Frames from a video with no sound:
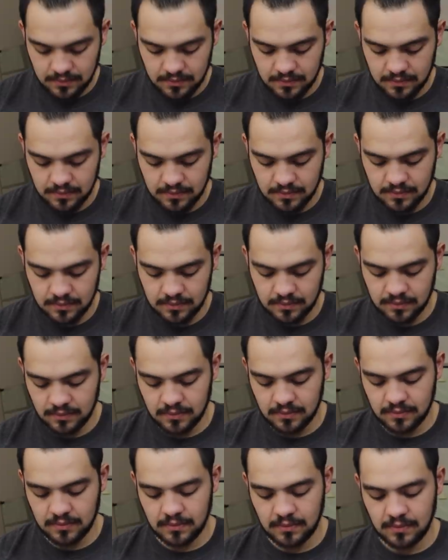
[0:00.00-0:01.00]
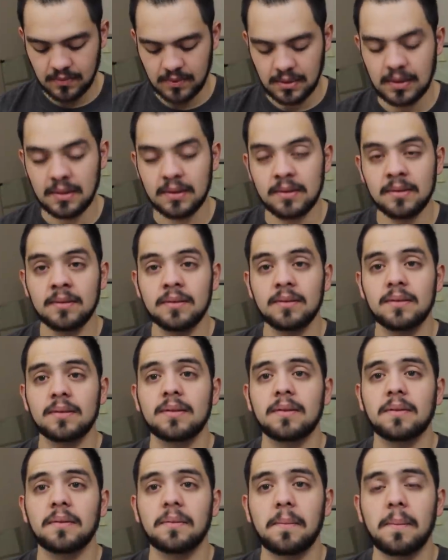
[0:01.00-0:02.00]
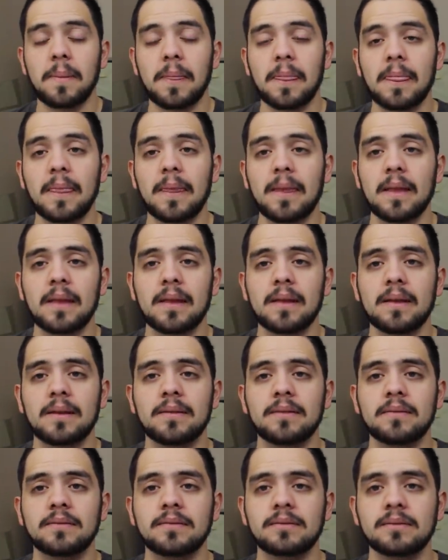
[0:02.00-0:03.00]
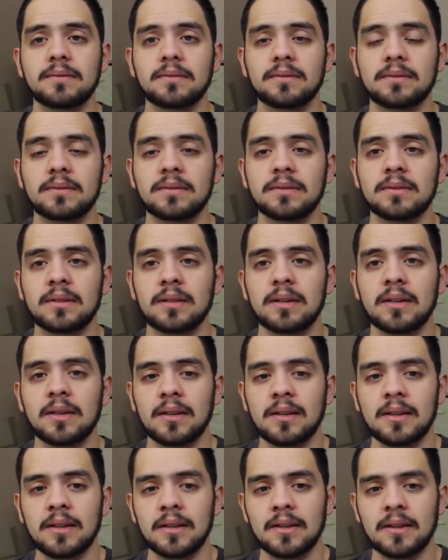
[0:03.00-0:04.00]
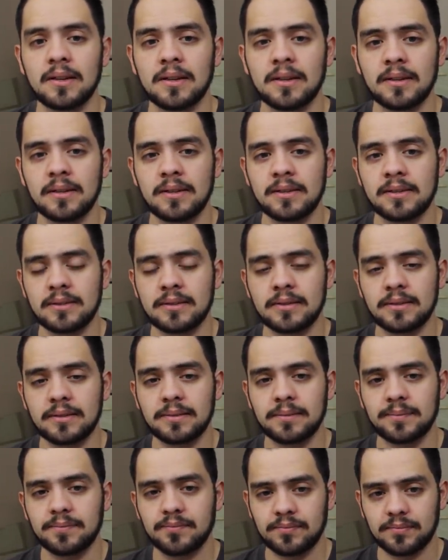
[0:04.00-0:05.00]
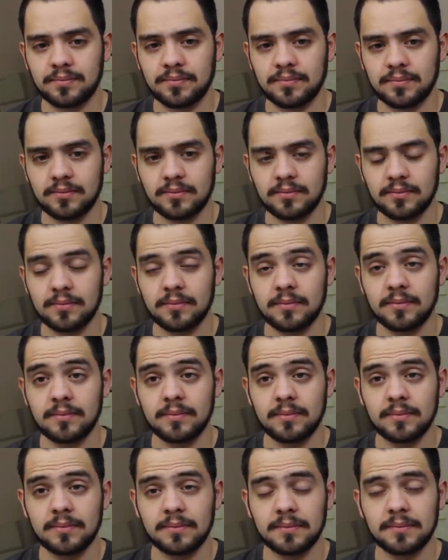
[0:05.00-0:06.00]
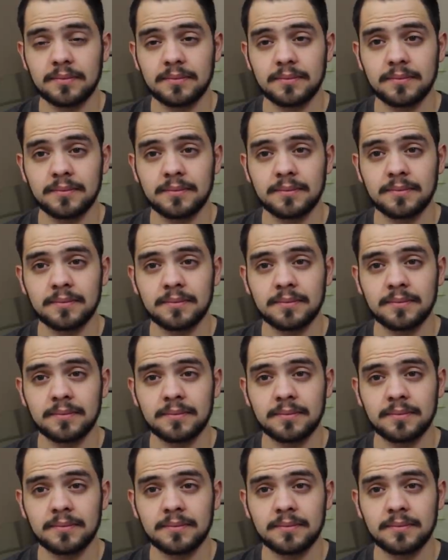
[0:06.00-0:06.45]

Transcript: No words are spoken by the person on screen.